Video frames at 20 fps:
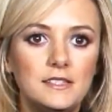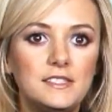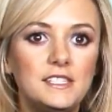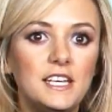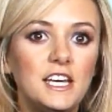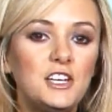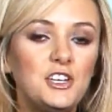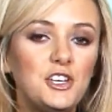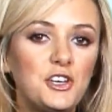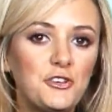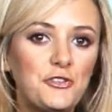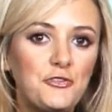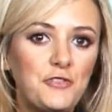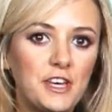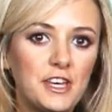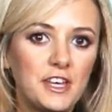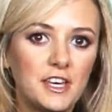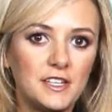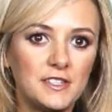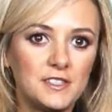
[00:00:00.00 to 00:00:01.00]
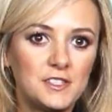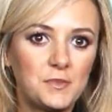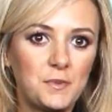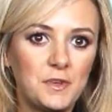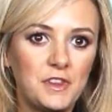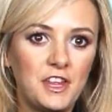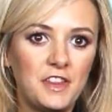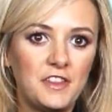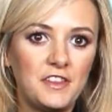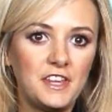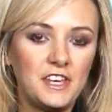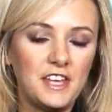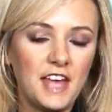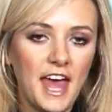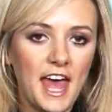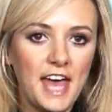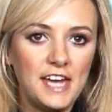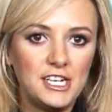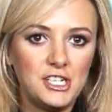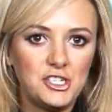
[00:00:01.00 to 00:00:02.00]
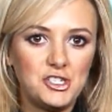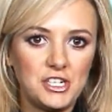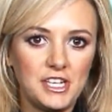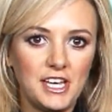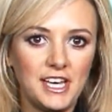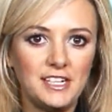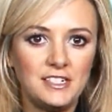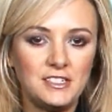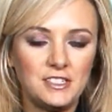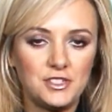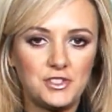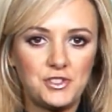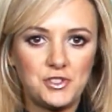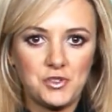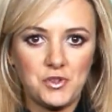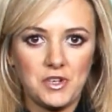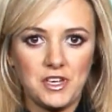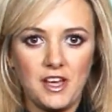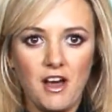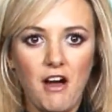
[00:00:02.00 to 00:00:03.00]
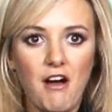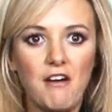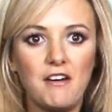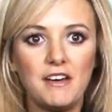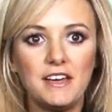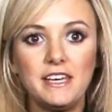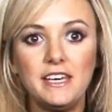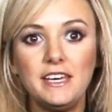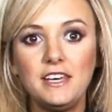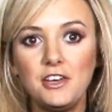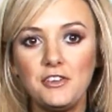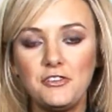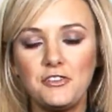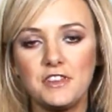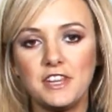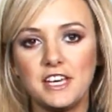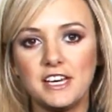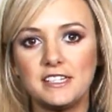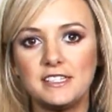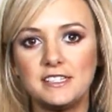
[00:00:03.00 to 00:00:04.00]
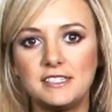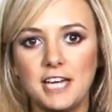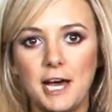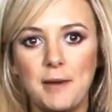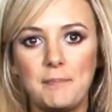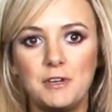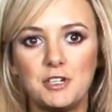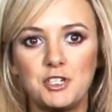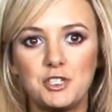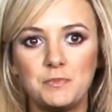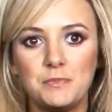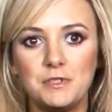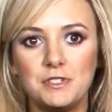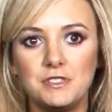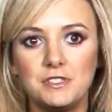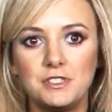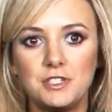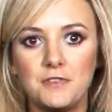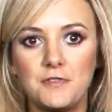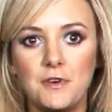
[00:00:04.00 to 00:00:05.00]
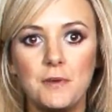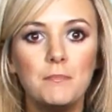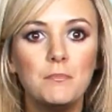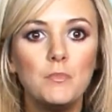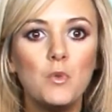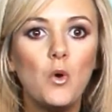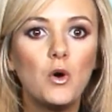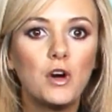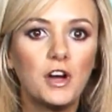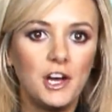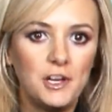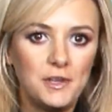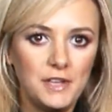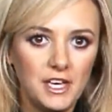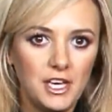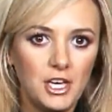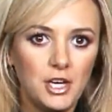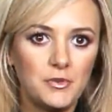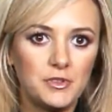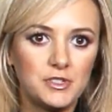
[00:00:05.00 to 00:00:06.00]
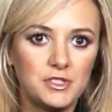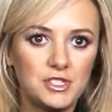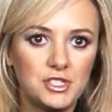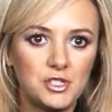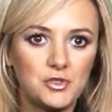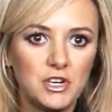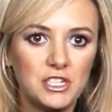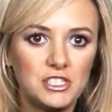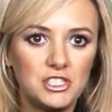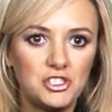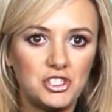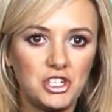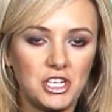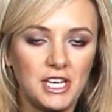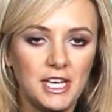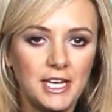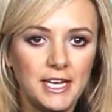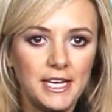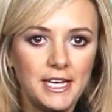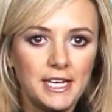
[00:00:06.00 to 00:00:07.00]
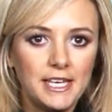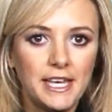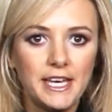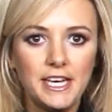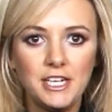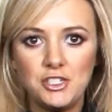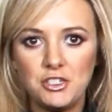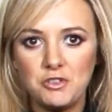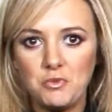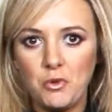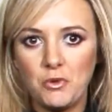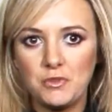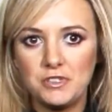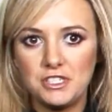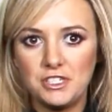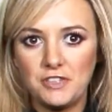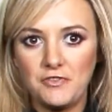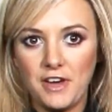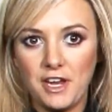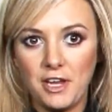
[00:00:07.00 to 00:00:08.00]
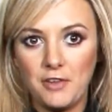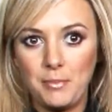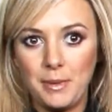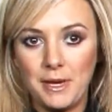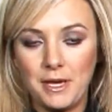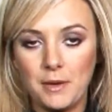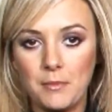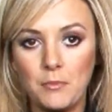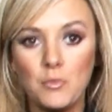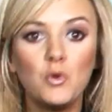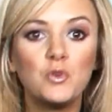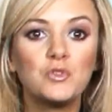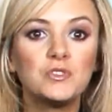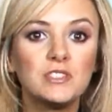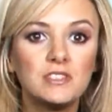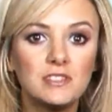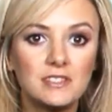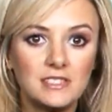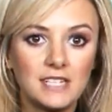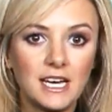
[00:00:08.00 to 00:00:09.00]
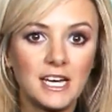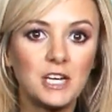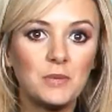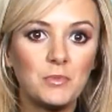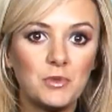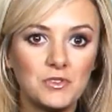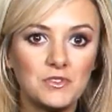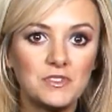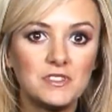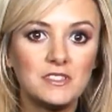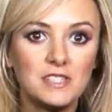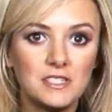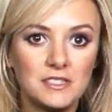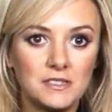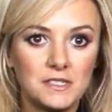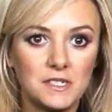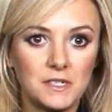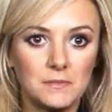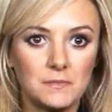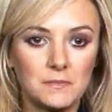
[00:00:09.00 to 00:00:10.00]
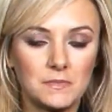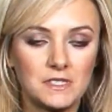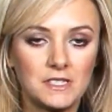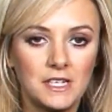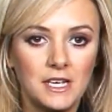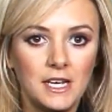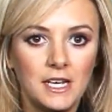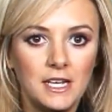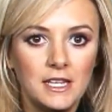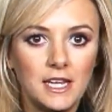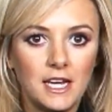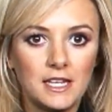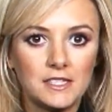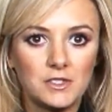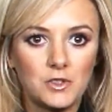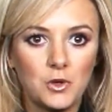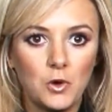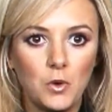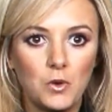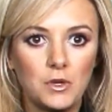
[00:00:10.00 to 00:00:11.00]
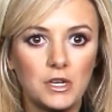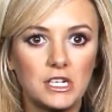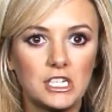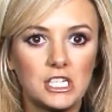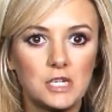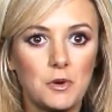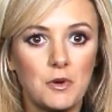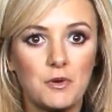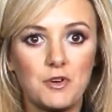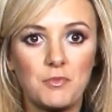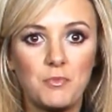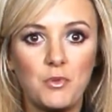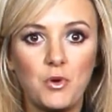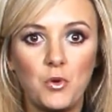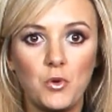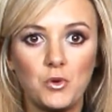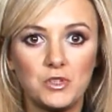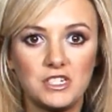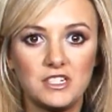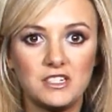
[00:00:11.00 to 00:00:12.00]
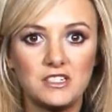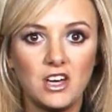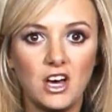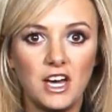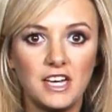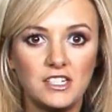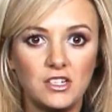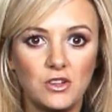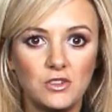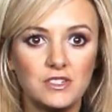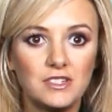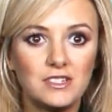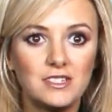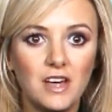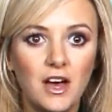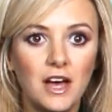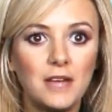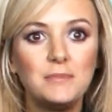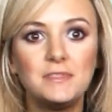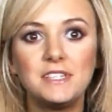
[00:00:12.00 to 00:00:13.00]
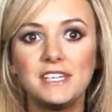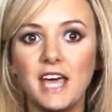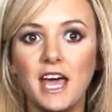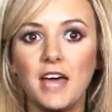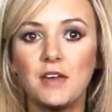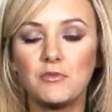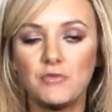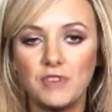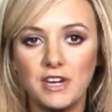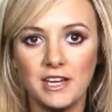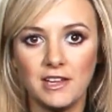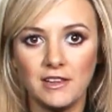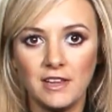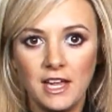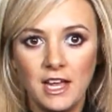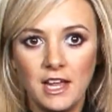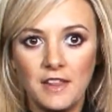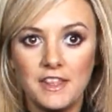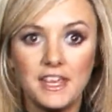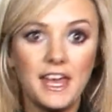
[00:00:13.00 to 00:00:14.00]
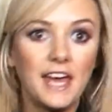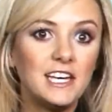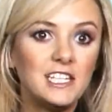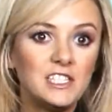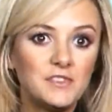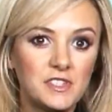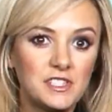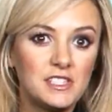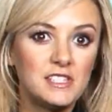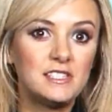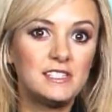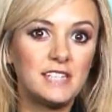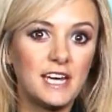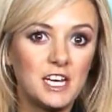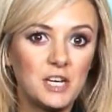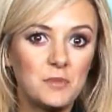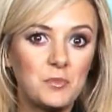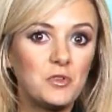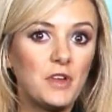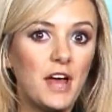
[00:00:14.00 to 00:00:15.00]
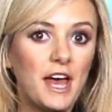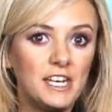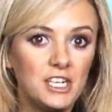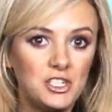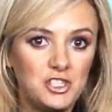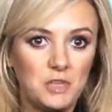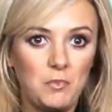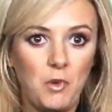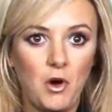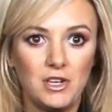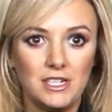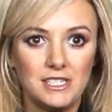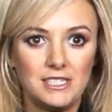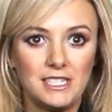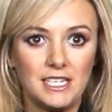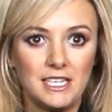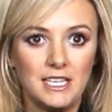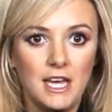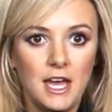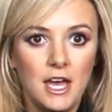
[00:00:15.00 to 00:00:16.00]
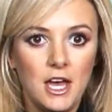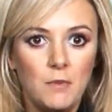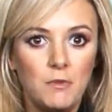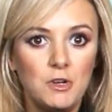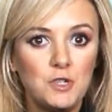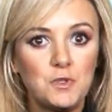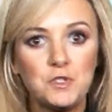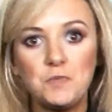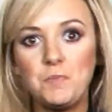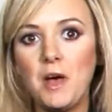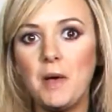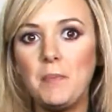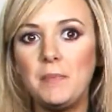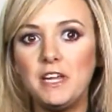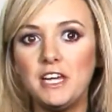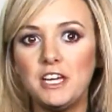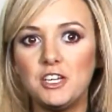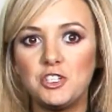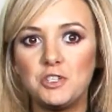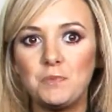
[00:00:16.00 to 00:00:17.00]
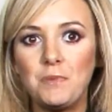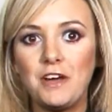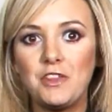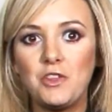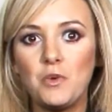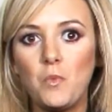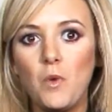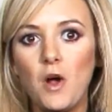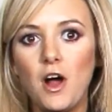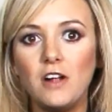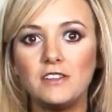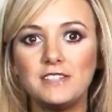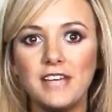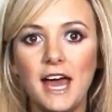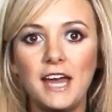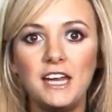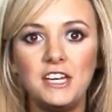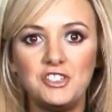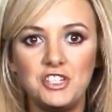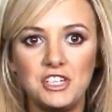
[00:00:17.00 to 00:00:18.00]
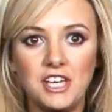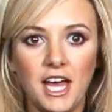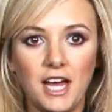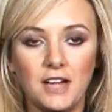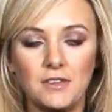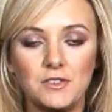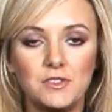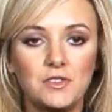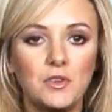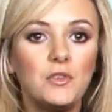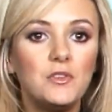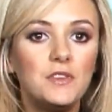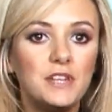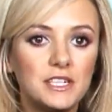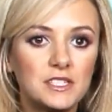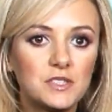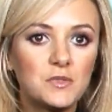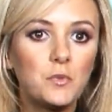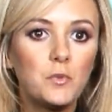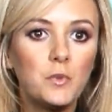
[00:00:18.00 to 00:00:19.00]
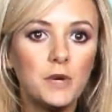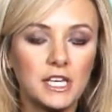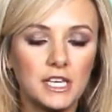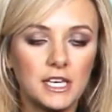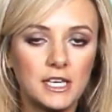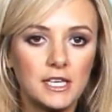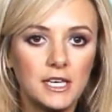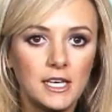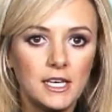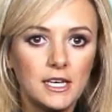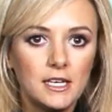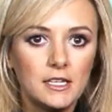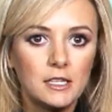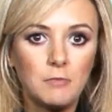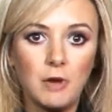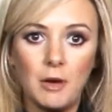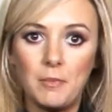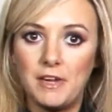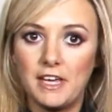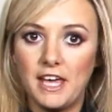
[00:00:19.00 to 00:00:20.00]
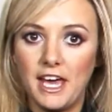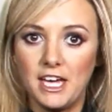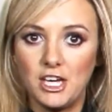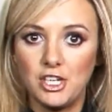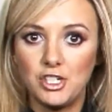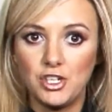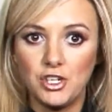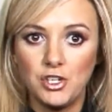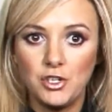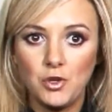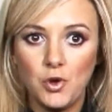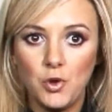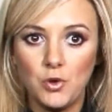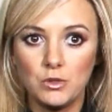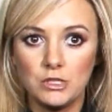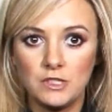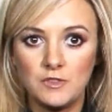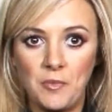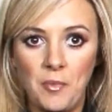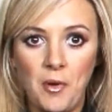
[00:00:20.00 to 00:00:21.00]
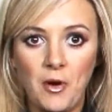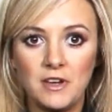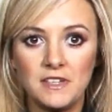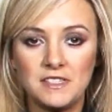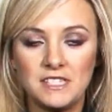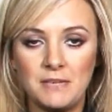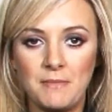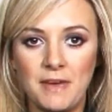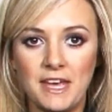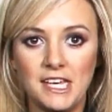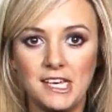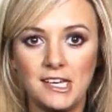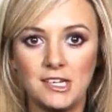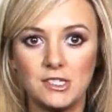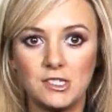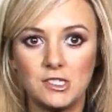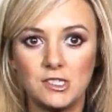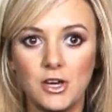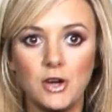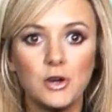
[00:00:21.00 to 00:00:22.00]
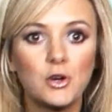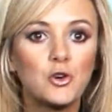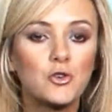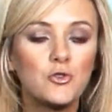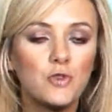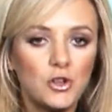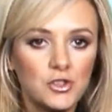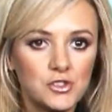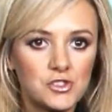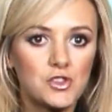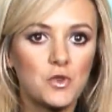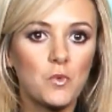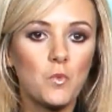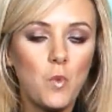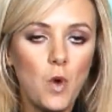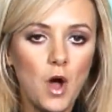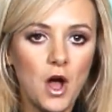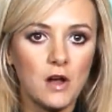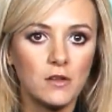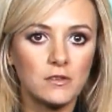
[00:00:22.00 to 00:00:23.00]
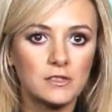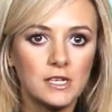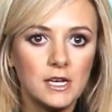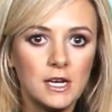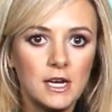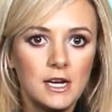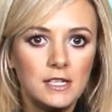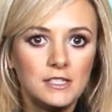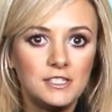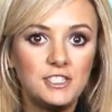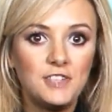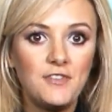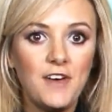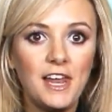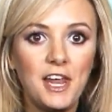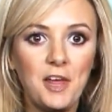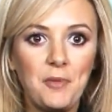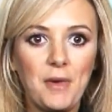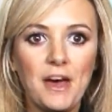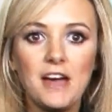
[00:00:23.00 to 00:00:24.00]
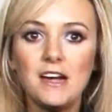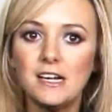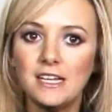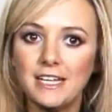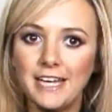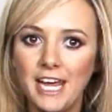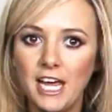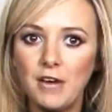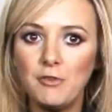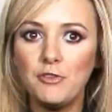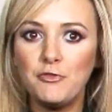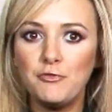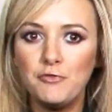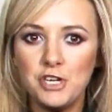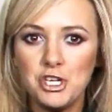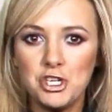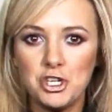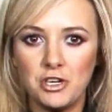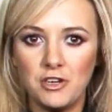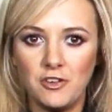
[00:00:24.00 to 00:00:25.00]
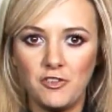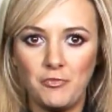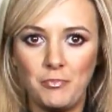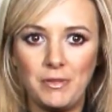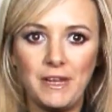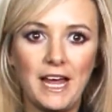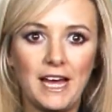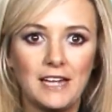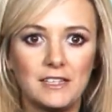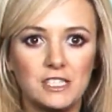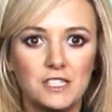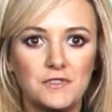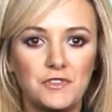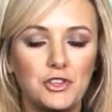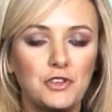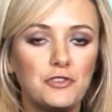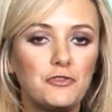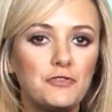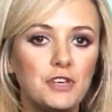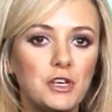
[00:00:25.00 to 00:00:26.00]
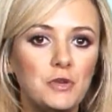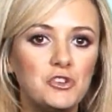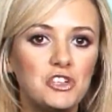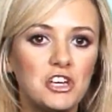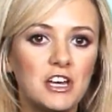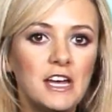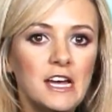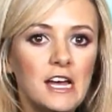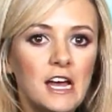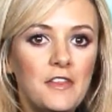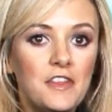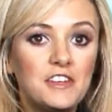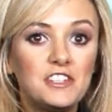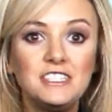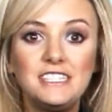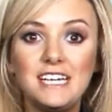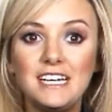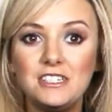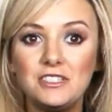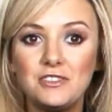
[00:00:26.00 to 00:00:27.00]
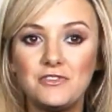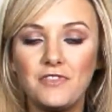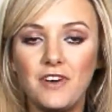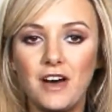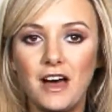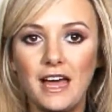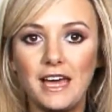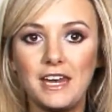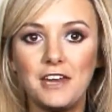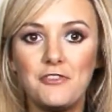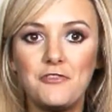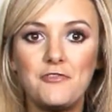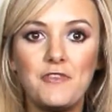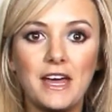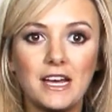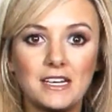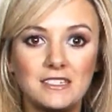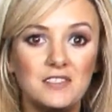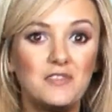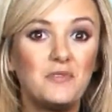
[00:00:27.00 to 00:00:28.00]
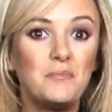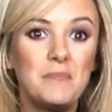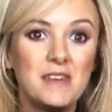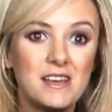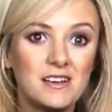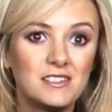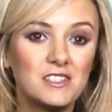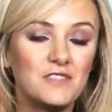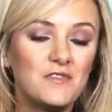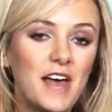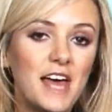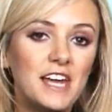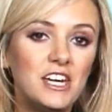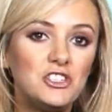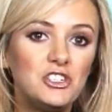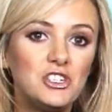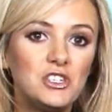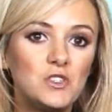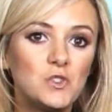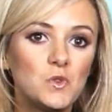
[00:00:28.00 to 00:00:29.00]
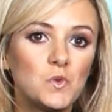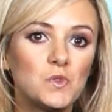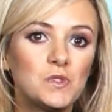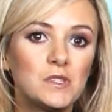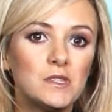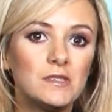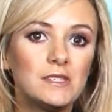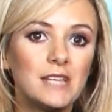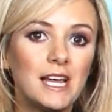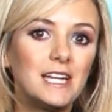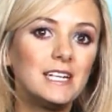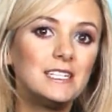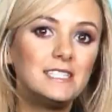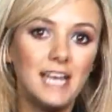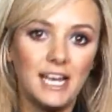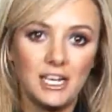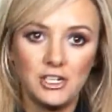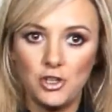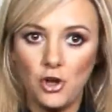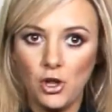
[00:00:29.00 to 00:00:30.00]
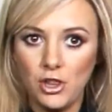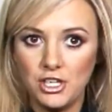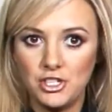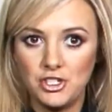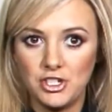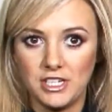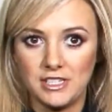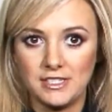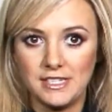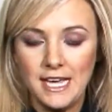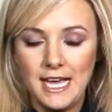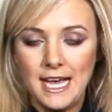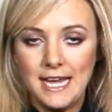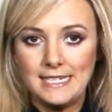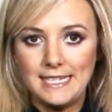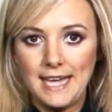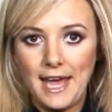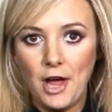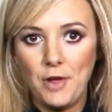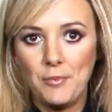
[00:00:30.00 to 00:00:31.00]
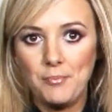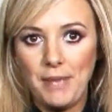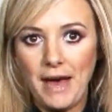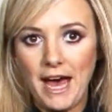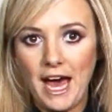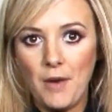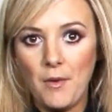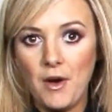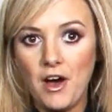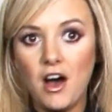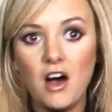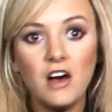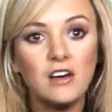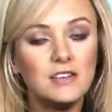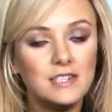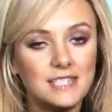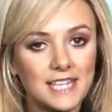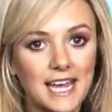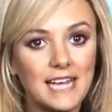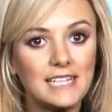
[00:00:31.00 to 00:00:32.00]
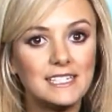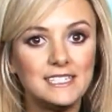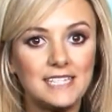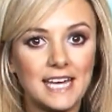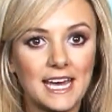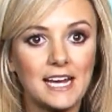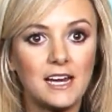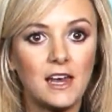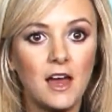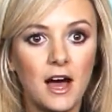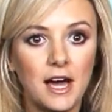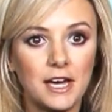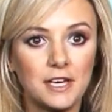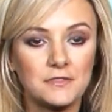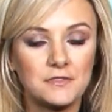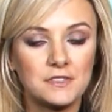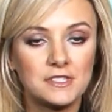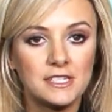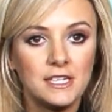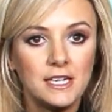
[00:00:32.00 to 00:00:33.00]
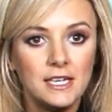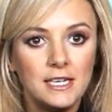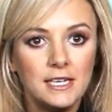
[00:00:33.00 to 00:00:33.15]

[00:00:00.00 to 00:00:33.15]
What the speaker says: Senior figures within the energy industry are eager for the establishment of a more coherent strategy geared towards developing more sustainable systems. That's according to a report entitled Time to Get Real, the Case for Sustainable Energy Policy, which was published by the World Energy Council this week. The publication calls for policymakers across the world to develop a clearer vision of plans for the future that identify an effective mix of energy sources and technologies to help power our day-to-day lives.